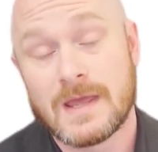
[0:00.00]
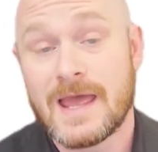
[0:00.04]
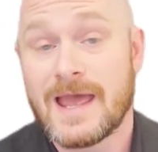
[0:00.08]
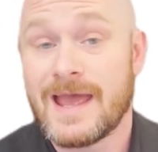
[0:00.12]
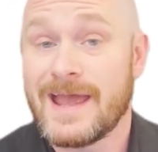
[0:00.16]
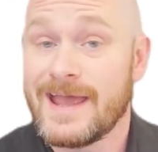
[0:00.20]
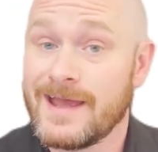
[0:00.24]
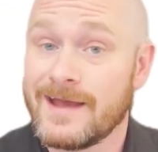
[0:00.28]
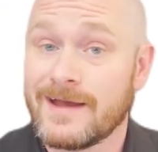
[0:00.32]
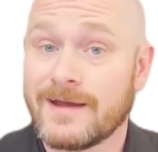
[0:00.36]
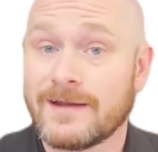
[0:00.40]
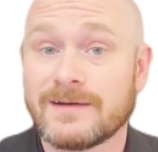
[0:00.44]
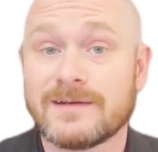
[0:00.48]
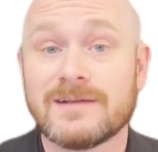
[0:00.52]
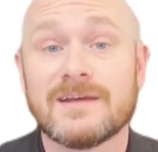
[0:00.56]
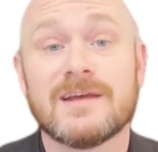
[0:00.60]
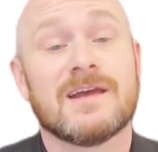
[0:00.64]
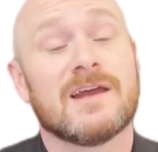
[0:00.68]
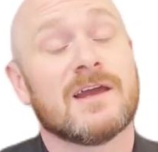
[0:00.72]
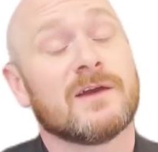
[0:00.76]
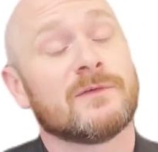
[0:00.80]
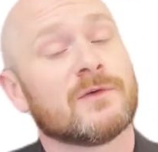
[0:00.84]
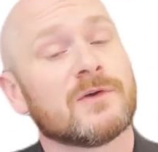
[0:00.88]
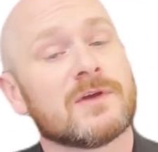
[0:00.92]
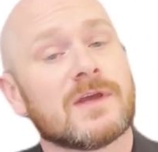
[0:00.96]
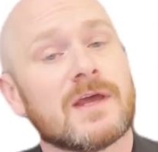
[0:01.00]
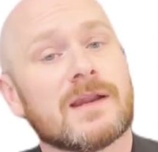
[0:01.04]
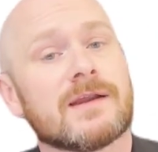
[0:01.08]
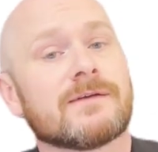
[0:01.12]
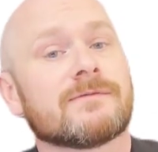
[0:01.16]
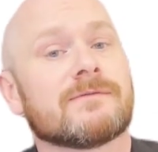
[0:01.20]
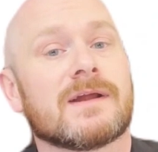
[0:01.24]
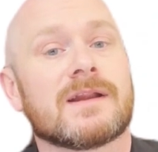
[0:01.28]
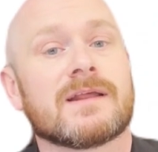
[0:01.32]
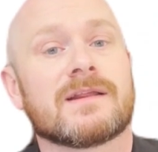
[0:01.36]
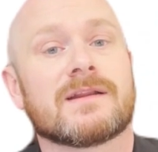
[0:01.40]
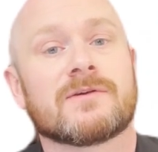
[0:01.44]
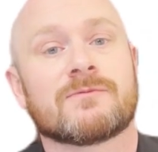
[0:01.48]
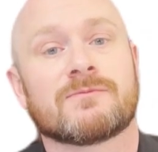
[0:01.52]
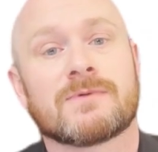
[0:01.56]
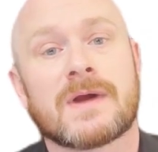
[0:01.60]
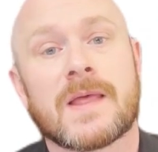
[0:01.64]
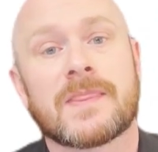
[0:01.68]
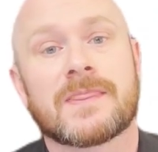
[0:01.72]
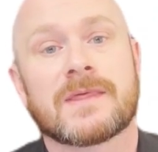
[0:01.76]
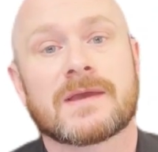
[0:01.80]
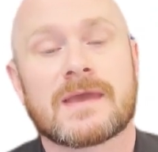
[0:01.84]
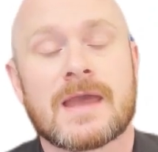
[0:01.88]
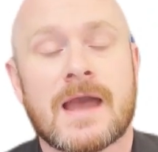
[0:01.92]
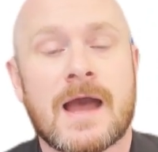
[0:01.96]
And if you're getting ready to write
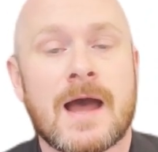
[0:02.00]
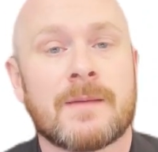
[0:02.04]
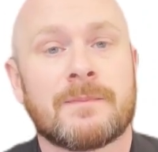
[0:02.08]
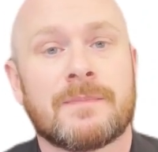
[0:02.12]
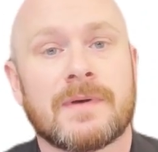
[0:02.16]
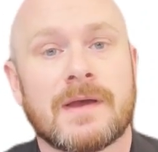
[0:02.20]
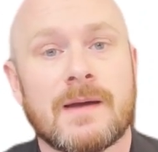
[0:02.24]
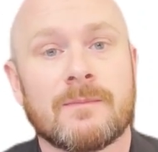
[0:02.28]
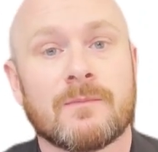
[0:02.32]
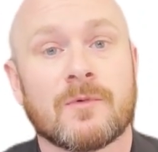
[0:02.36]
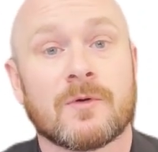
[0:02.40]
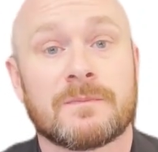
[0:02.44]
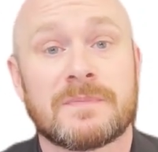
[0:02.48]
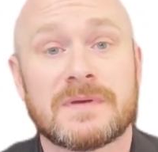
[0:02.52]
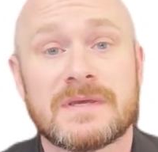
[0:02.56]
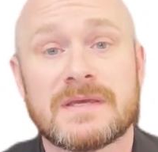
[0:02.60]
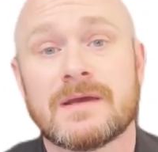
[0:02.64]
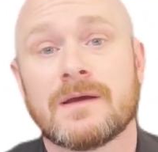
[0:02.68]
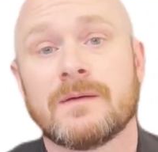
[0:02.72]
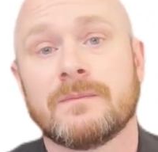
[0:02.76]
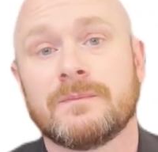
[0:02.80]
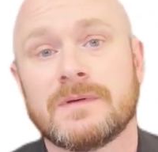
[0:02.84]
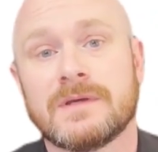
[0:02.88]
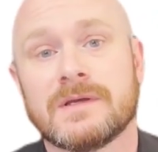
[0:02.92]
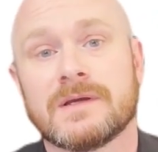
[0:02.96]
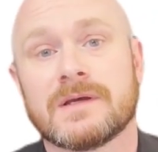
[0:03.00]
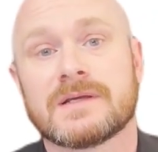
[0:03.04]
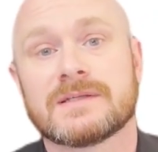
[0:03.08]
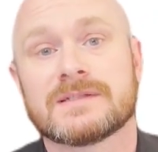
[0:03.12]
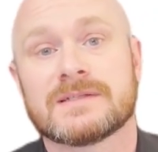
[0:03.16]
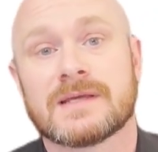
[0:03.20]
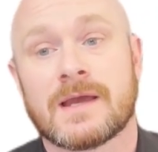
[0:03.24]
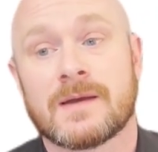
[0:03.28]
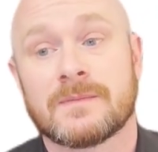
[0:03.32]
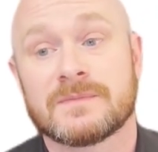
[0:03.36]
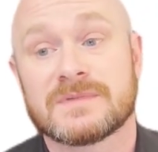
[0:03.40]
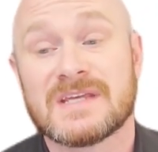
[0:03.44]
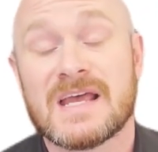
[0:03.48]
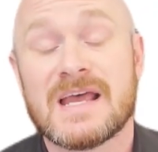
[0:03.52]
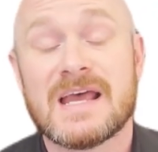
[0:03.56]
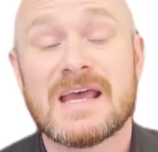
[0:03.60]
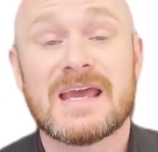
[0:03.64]
the CAPM or PMP exams,